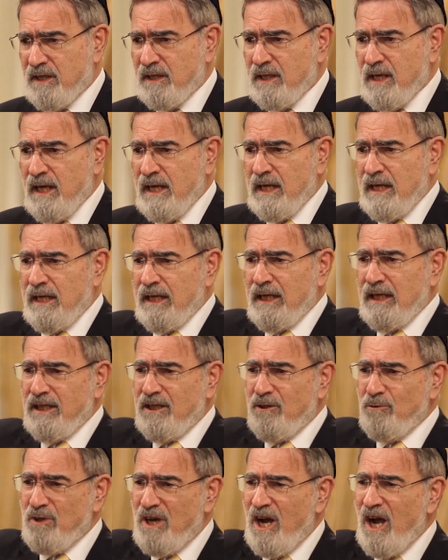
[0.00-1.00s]
And
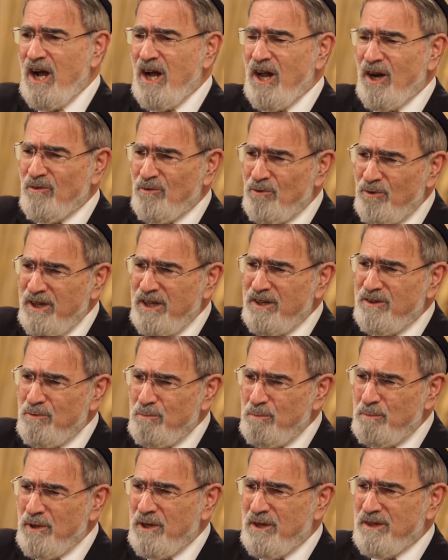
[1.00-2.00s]
you can't read
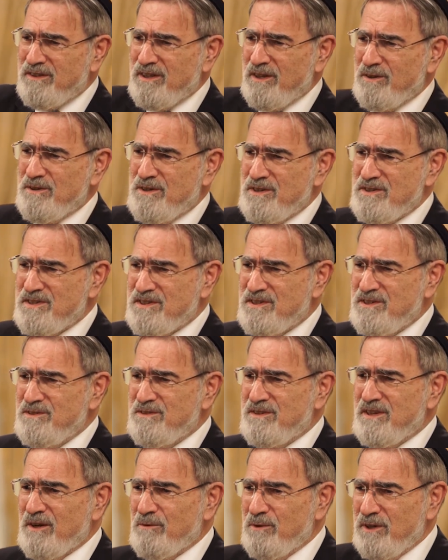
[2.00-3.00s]
Umberto
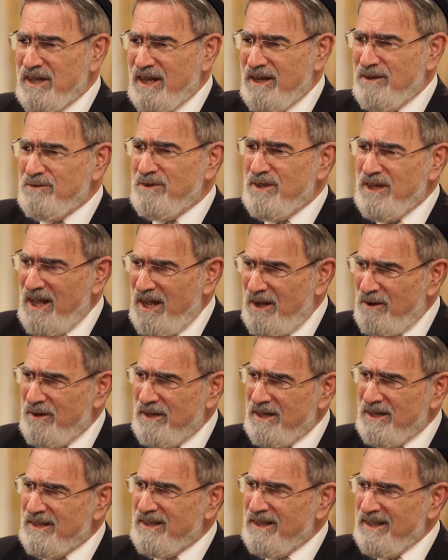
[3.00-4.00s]
Cassuto without
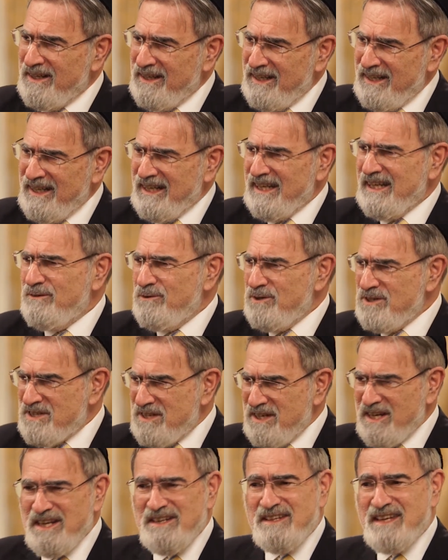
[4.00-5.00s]
knowing he was
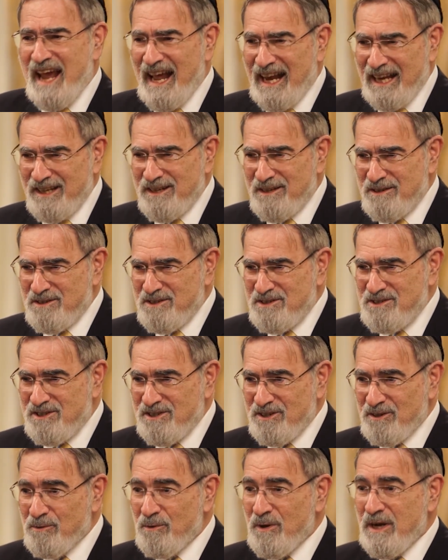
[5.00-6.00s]
an Italian
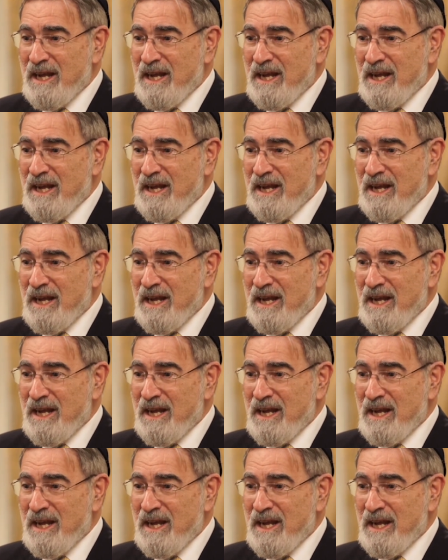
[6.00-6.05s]
Jew.